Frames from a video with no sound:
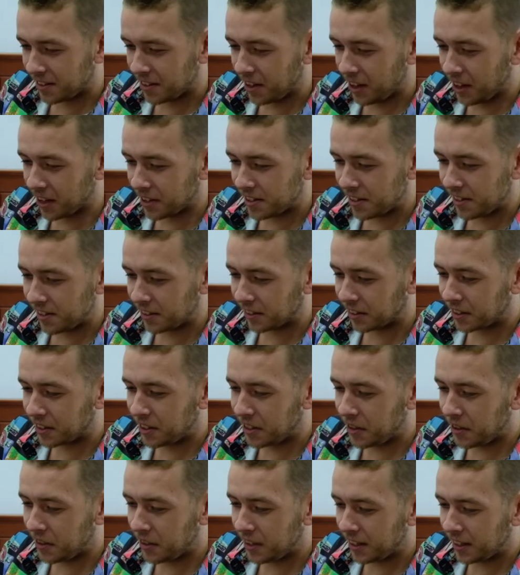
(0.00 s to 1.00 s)
Oh, it's a little
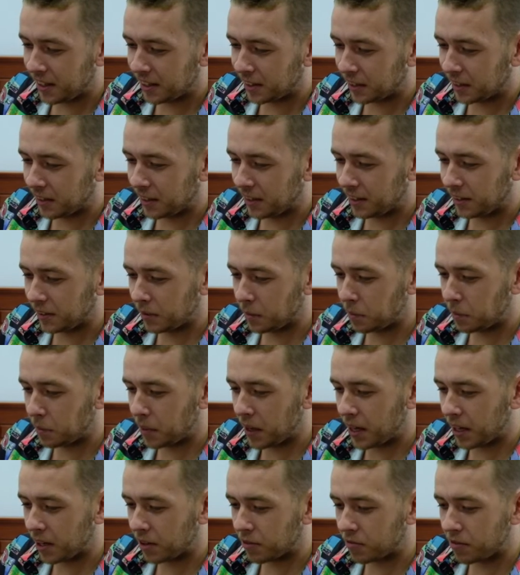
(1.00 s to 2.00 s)
cutie. Little
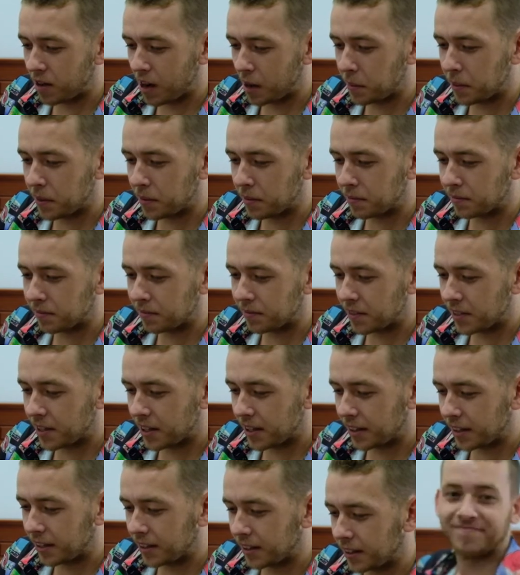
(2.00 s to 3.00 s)
pink rabbit
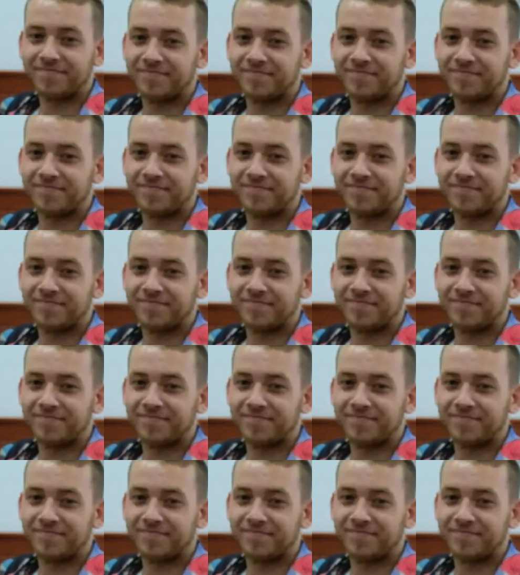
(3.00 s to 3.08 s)
thing.